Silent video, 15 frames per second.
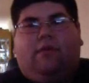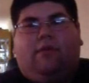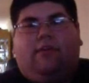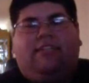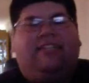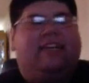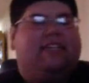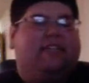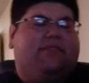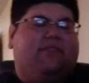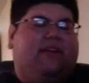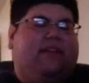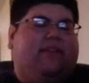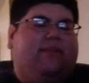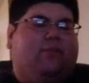because I actually
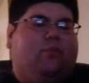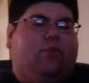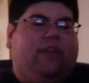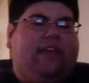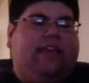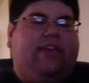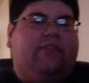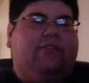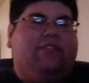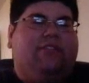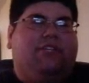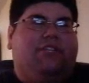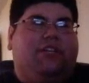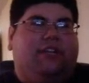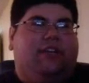forgot, when he kills
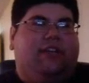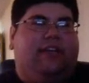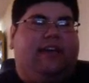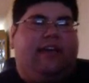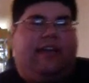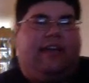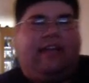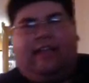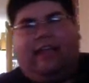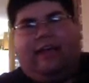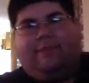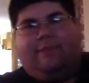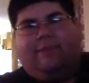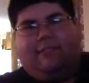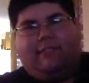Yoshida, he kind of
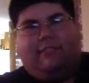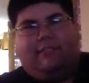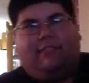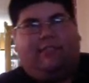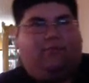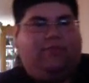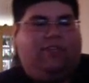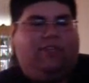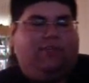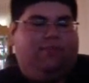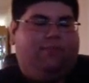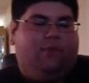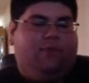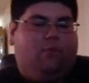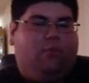collapses because he's
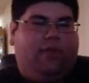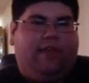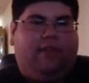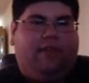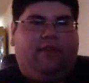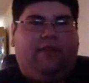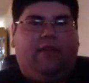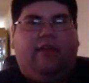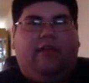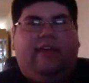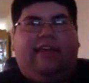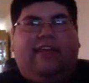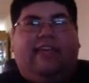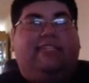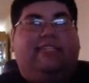been weakened.
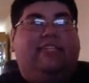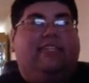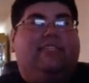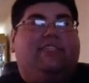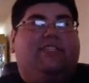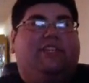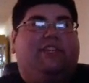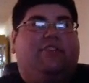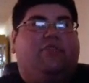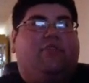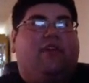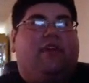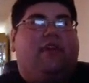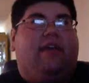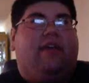He sees Jean
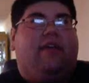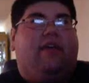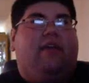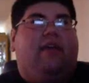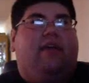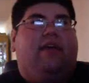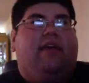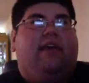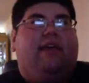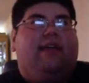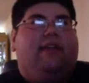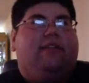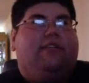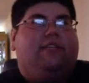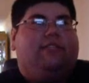Grey,
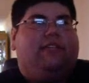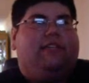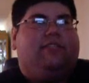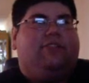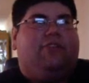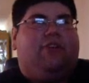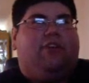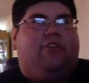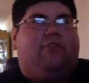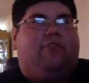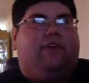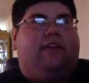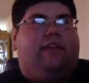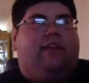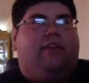and she says, "Can you
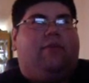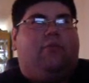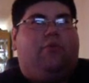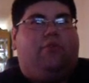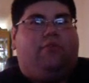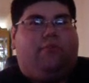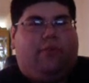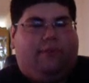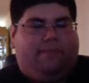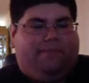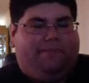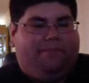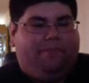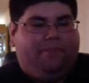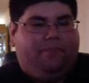finally come with me?"
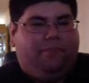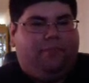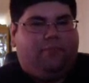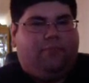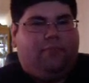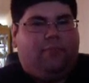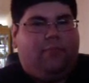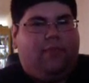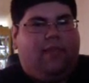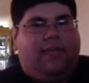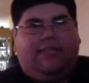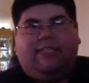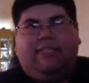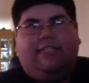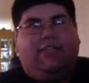And
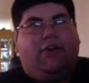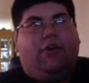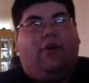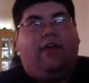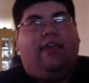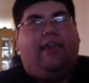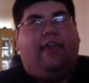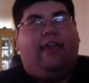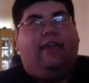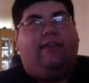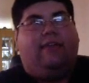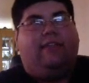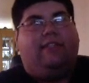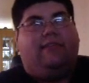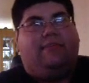he says, "No, I can't,
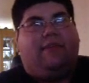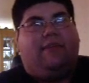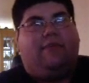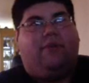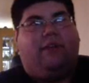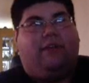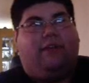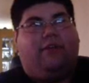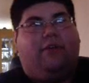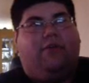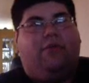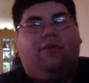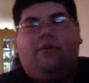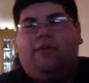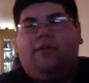because I'm not ready to go.